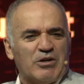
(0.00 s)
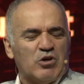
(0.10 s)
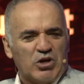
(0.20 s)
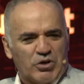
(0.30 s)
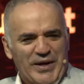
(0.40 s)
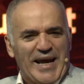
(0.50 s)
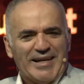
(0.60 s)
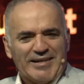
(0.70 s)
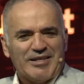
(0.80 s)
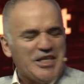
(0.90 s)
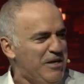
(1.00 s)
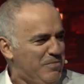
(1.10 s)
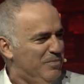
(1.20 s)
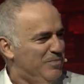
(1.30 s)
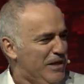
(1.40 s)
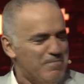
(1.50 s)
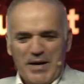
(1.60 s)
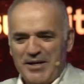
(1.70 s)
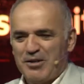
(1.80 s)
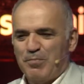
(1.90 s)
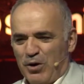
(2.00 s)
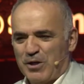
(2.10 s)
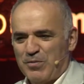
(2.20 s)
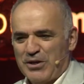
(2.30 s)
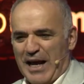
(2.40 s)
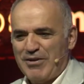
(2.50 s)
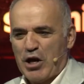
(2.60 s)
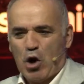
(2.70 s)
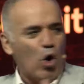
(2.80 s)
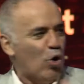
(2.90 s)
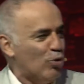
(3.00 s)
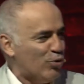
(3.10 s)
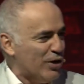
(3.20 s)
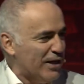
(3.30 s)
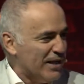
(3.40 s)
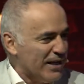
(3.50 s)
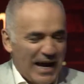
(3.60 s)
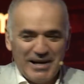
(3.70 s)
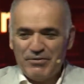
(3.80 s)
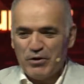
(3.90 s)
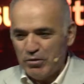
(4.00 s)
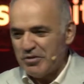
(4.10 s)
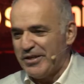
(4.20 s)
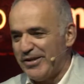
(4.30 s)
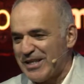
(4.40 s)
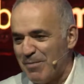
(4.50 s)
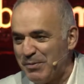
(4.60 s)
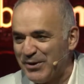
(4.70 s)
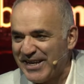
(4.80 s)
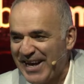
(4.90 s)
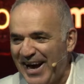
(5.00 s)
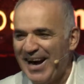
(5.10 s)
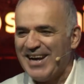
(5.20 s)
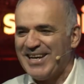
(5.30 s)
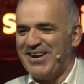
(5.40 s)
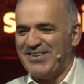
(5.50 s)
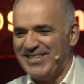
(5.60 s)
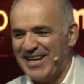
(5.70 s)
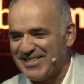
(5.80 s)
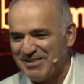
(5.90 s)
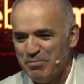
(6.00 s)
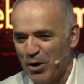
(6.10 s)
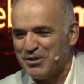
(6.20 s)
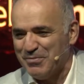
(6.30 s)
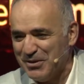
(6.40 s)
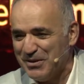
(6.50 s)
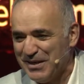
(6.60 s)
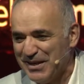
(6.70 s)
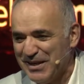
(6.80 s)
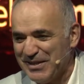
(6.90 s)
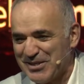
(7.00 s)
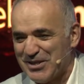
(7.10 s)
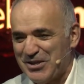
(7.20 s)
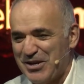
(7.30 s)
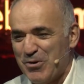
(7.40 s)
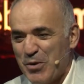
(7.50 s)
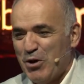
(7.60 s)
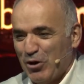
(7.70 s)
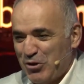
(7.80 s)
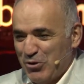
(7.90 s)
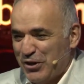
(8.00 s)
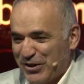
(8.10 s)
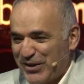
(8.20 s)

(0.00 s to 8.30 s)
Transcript: created a team in Benny's apartment, and they called. And of course, some people say, Gary, that's impossible. This is, we got you here.